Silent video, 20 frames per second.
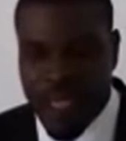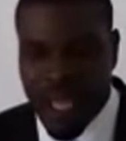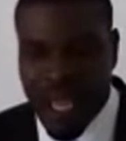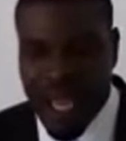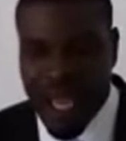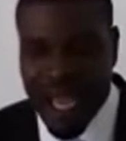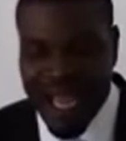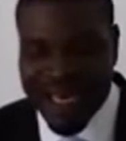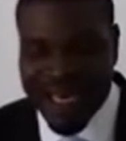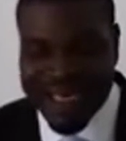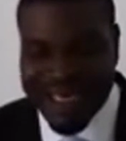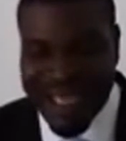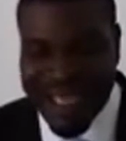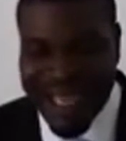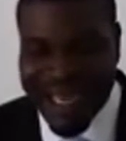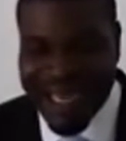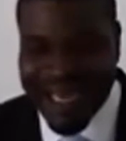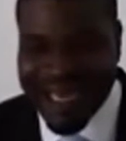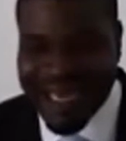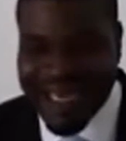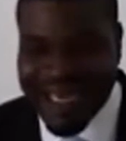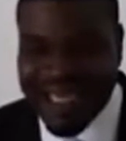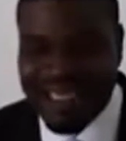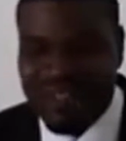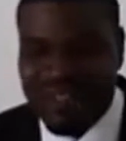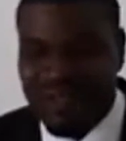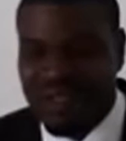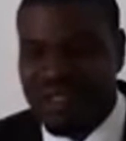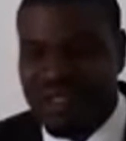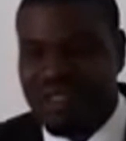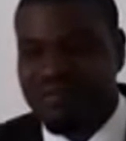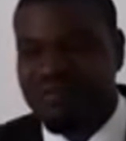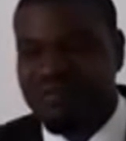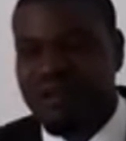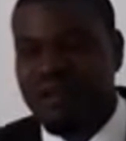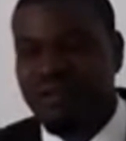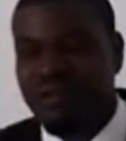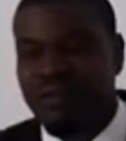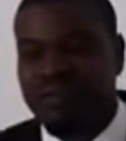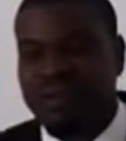and then lead to the
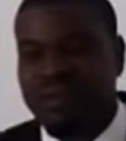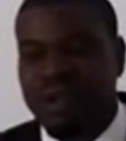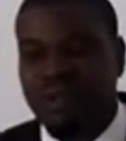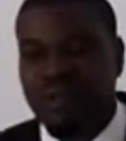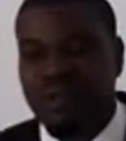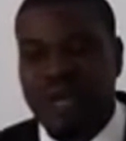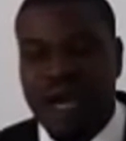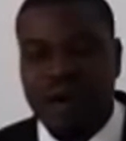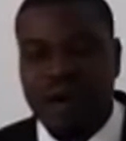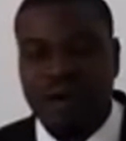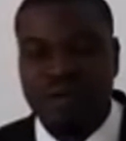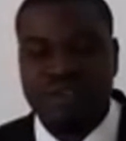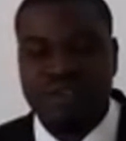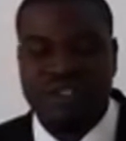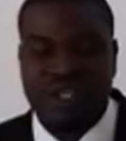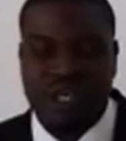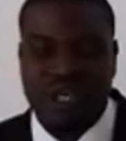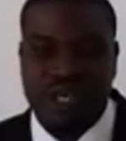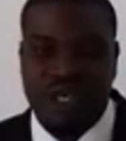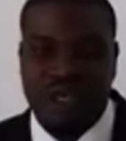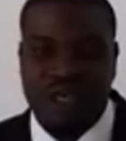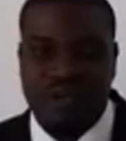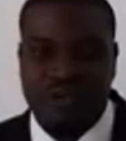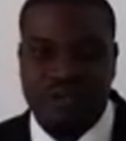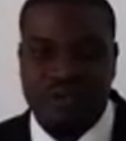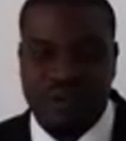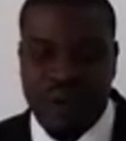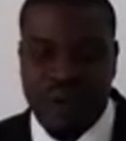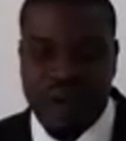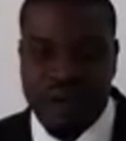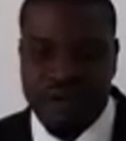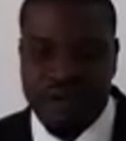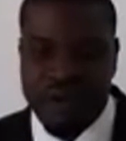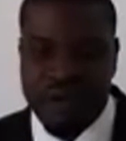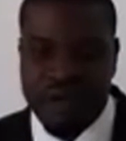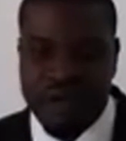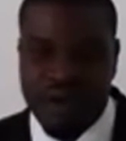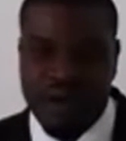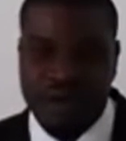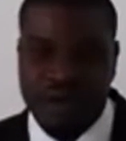development we are all seeking for our
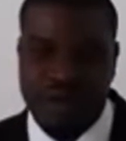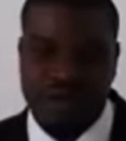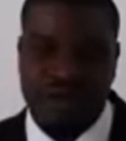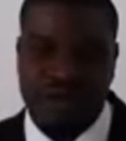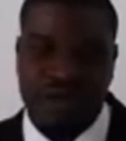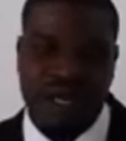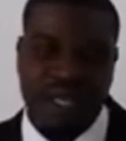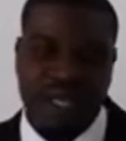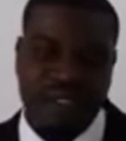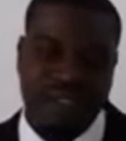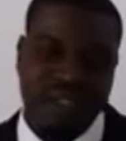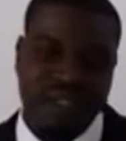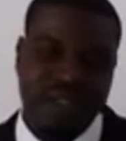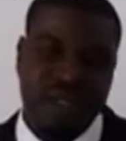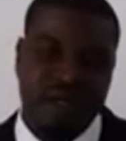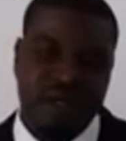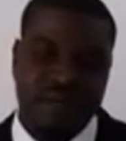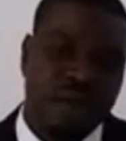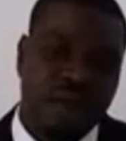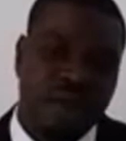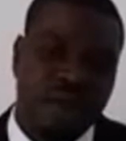great country, Nigeria.